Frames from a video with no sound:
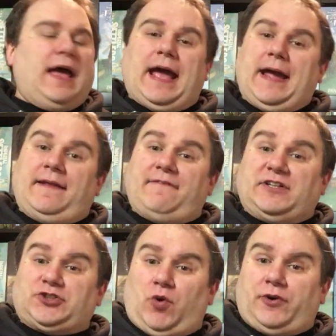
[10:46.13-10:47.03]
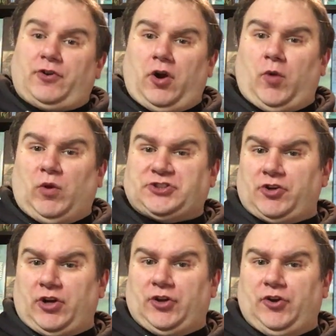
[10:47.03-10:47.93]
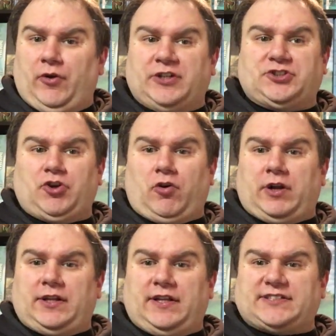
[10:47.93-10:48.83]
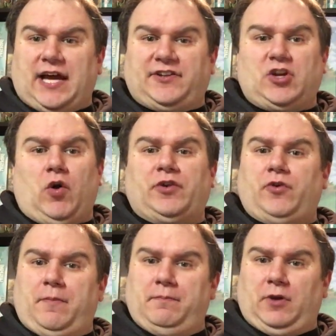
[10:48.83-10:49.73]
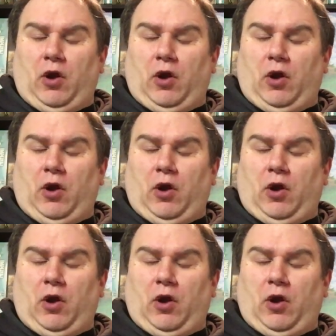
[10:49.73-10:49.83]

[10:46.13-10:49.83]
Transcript: And if it's your turn, what you're going to do is you're going to decide to go into